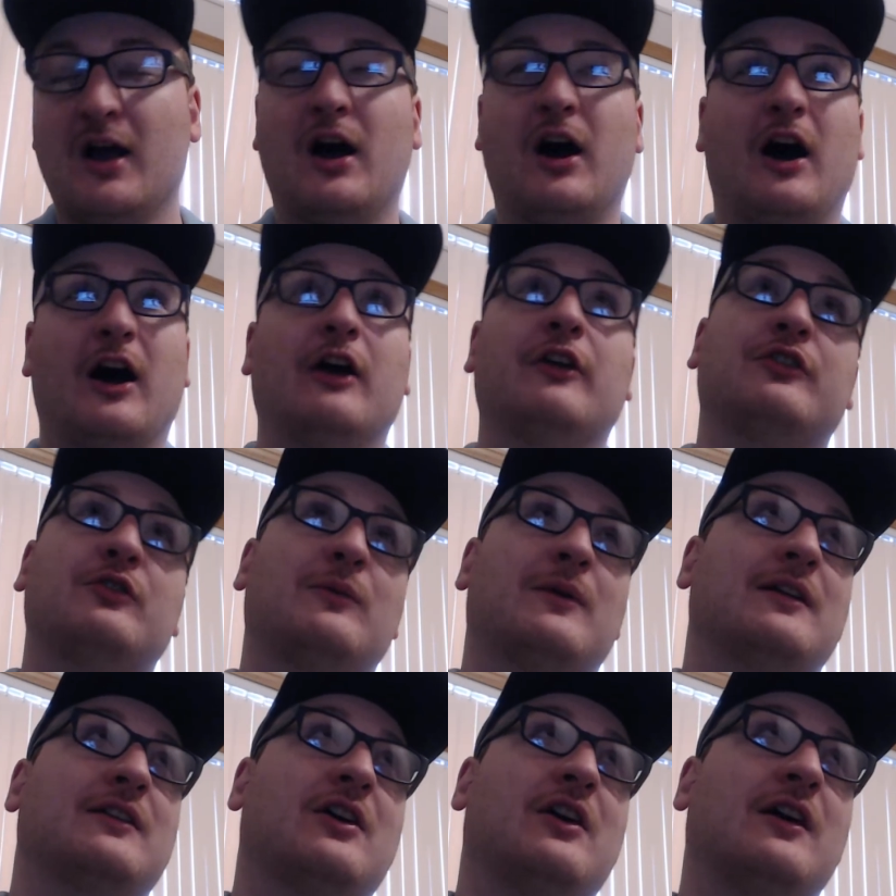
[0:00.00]
I also
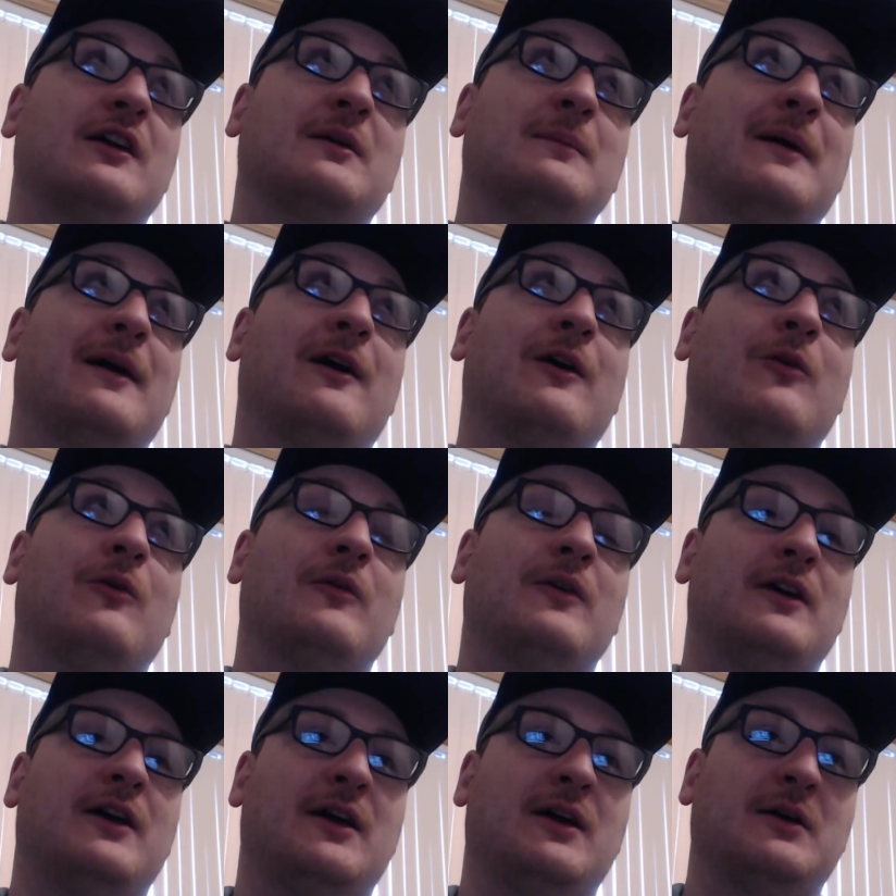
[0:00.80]
want to talk about
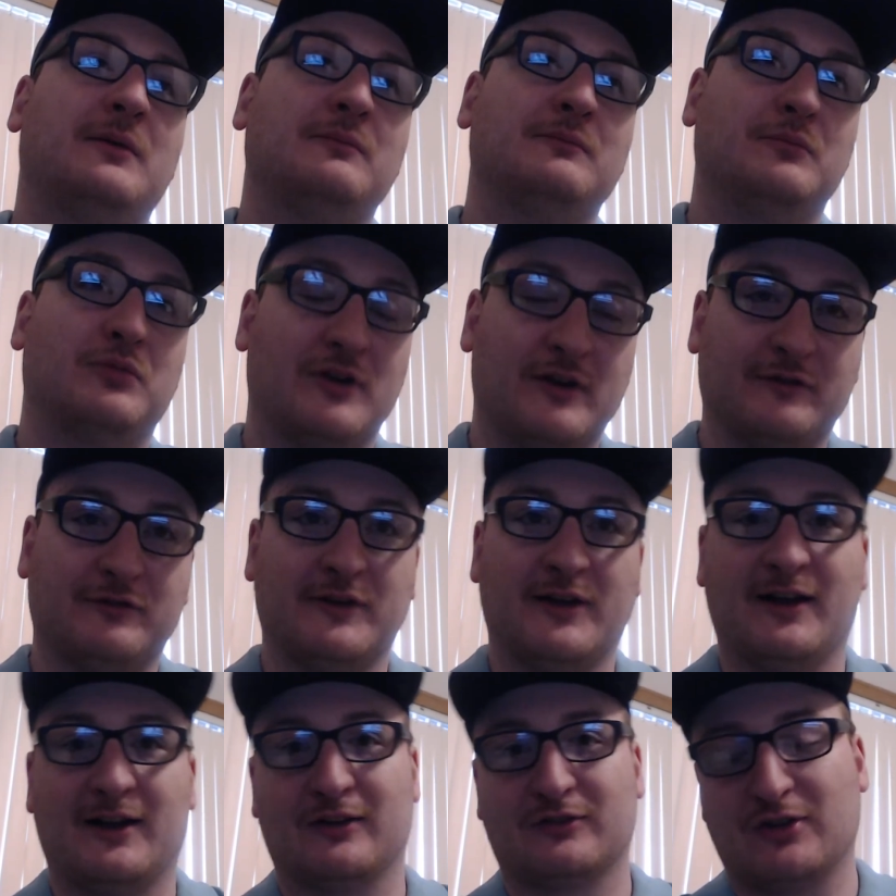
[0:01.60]
briefly,
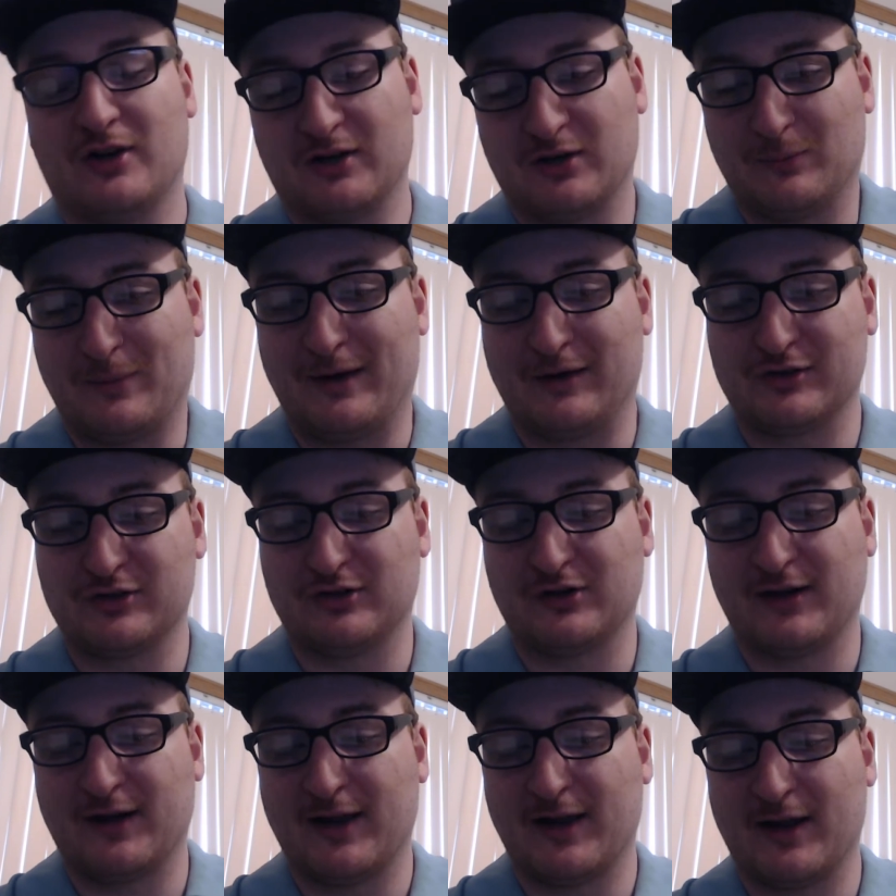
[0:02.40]
and I'll talk about her
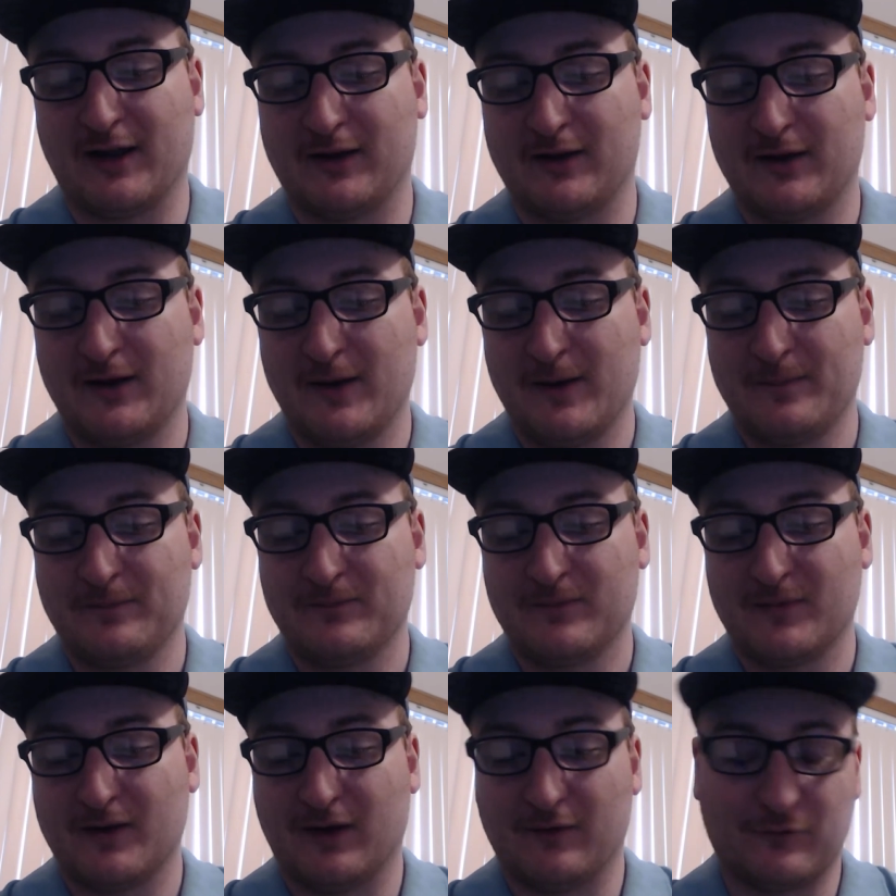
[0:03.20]
again.
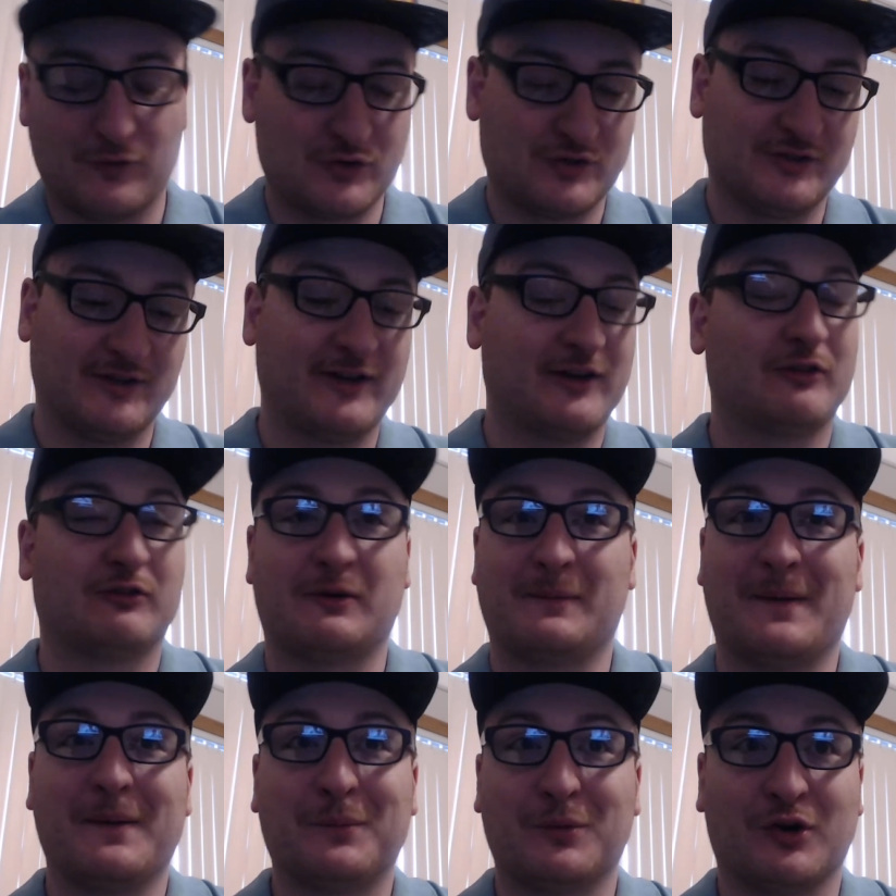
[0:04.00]
Unfortunately, I don't
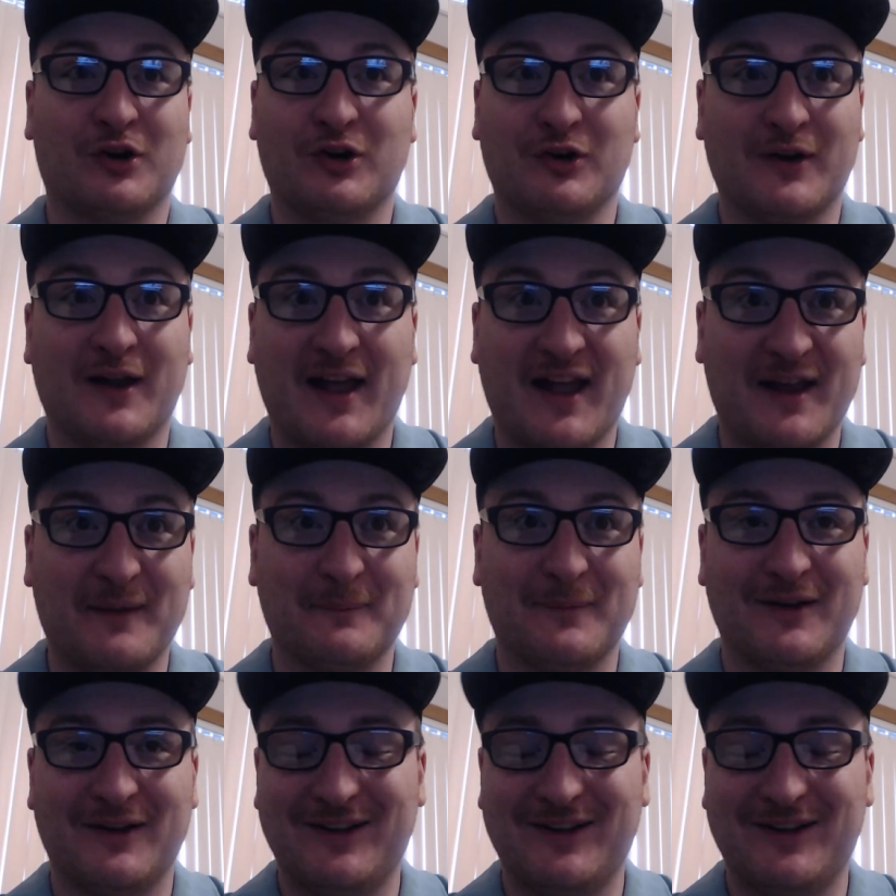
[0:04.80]
remember her name.